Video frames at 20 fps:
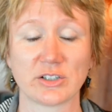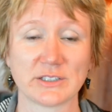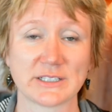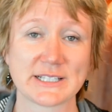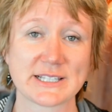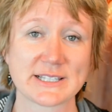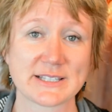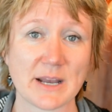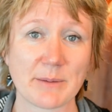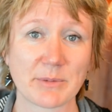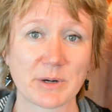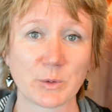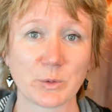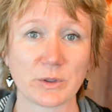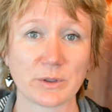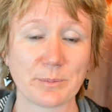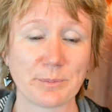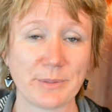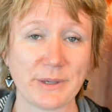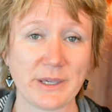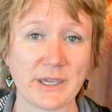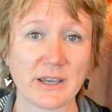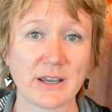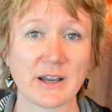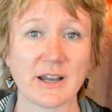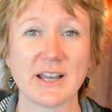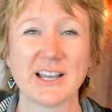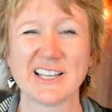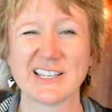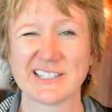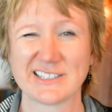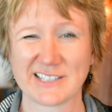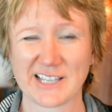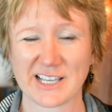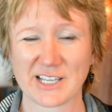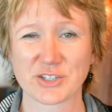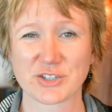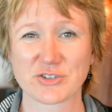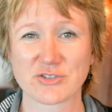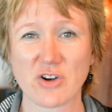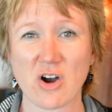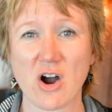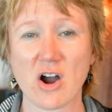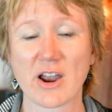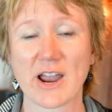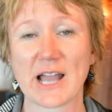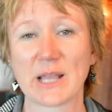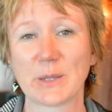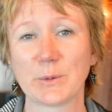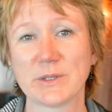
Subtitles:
Early summer will peak, stay strong,